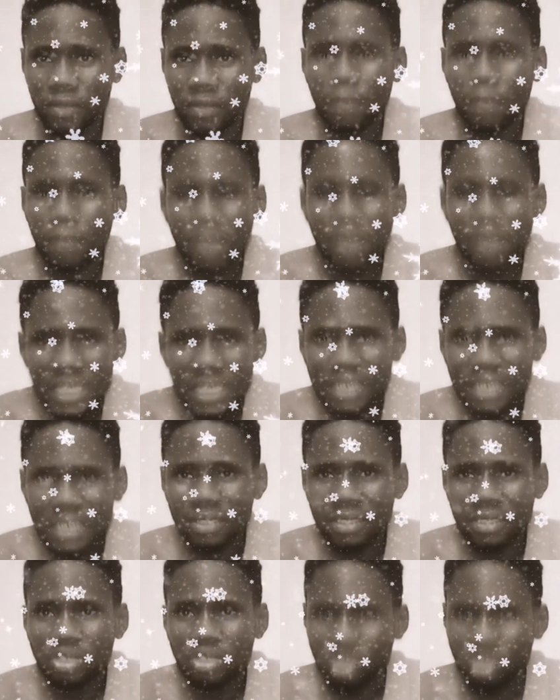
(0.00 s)

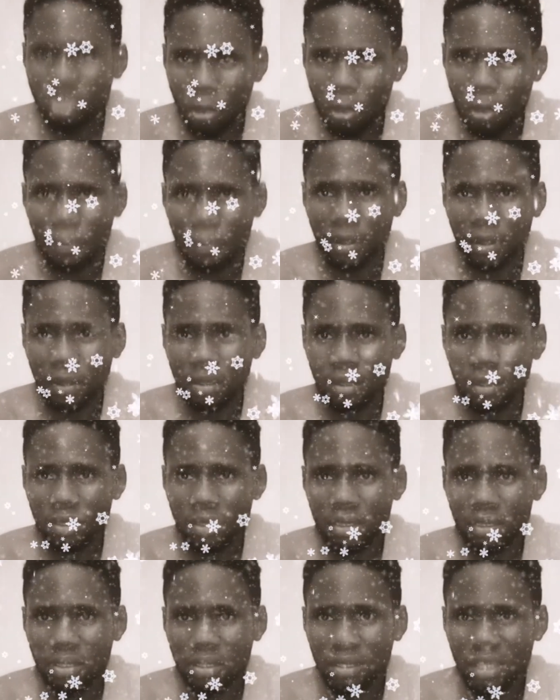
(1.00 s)
Please stop
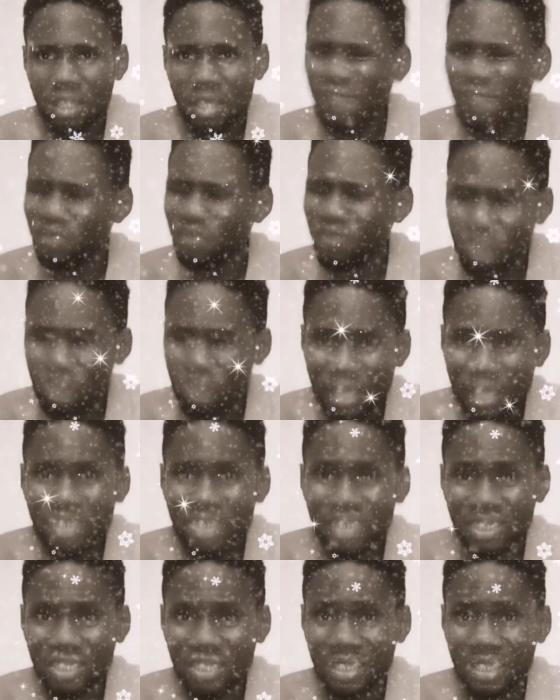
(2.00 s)
if you engage
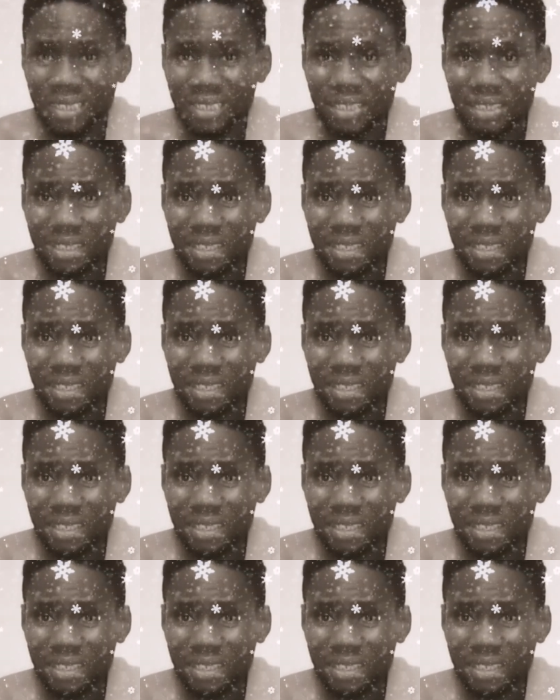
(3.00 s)
in this.